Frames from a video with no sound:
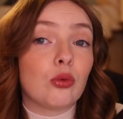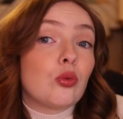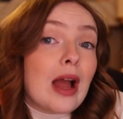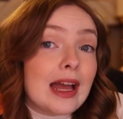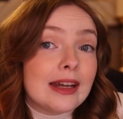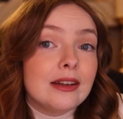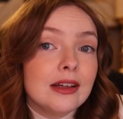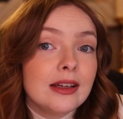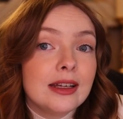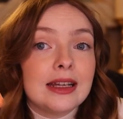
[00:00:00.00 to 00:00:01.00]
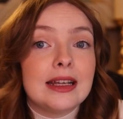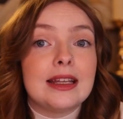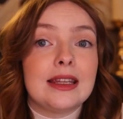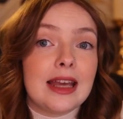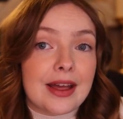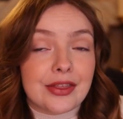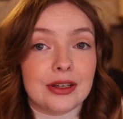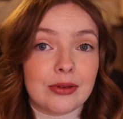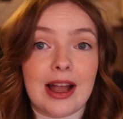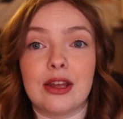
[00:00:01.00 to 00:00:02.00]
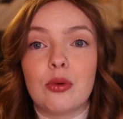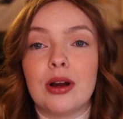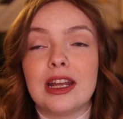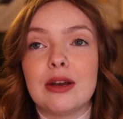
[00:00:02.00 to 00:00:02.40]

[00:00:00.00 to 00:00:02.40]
read in the Anthony Ryan one.